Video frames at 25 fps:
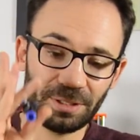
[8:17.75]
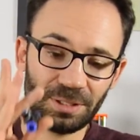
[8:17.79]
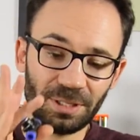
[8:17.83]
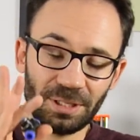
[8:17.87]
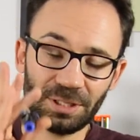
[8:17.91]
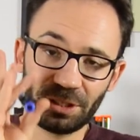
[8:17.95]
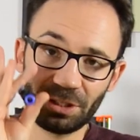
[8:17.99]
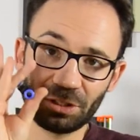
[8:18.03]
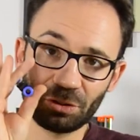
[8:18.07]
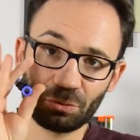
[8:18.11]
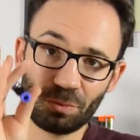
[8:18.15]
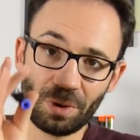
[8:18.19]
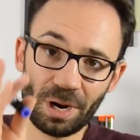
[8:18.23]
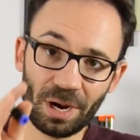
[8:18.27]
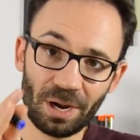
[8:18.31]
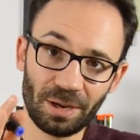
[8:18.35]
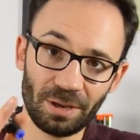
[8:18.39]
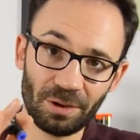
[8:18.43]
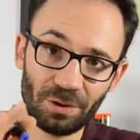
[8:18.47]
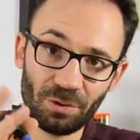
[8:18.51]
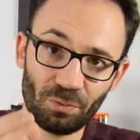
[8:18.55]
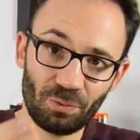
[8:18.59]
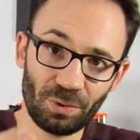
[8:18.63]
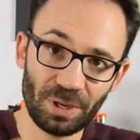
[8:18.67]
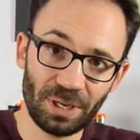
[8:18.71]
This is
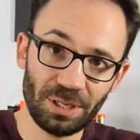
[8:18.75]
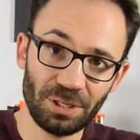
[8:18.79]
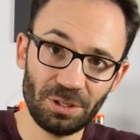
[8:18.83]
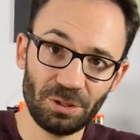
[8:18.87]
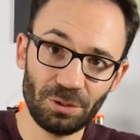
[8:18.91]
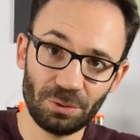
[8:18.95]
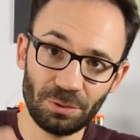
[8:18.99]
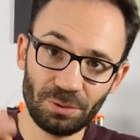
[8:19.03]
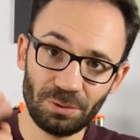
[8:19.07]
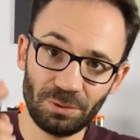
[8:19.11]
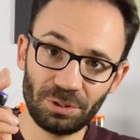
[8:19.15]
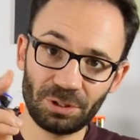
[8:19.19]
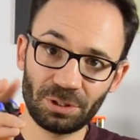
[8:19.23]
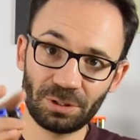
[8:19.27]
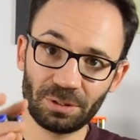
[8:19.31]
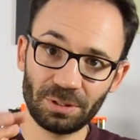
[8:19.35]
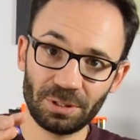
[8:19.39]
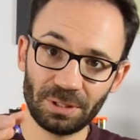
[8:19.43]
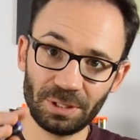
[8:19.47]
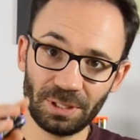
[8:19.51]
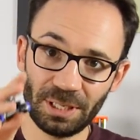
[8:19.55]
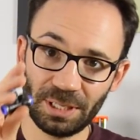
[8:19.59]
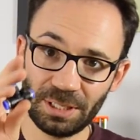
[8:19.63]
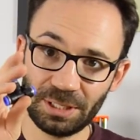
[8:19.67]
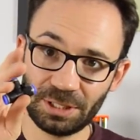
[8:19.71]
why we use
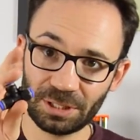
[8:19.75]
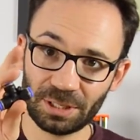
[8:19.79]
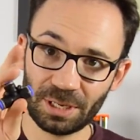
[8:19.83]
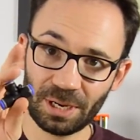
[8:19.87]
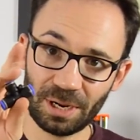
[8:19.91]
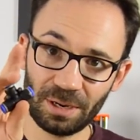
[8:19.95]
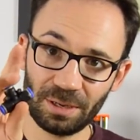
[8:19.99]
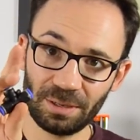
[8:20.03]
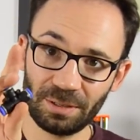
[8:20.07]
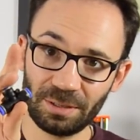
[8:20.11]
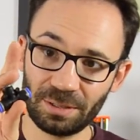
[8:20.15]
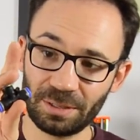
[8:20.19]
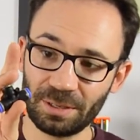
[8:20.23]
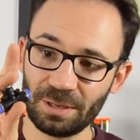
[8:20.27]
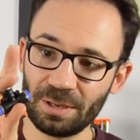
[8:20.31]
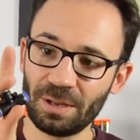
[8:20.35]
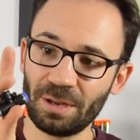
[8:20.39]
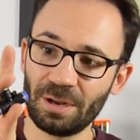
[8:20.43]
this kind